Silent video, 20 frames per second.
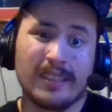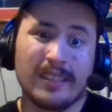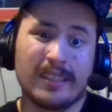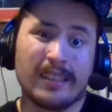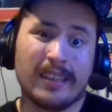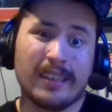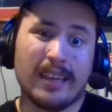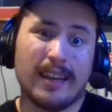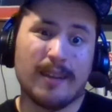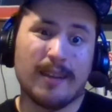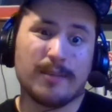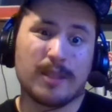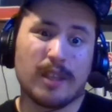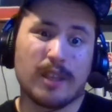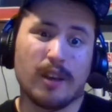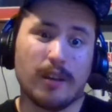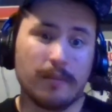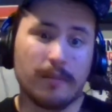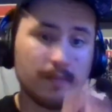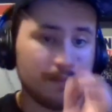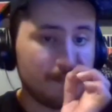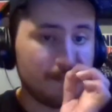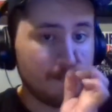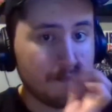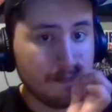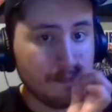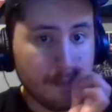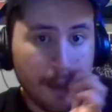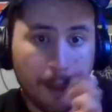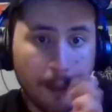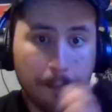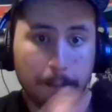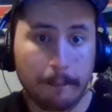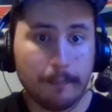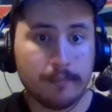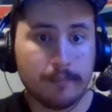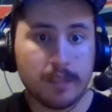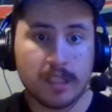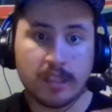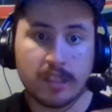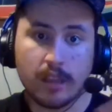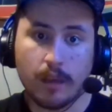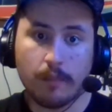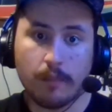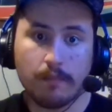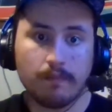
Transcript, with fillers: Yeah, I'm sorry. No, just no.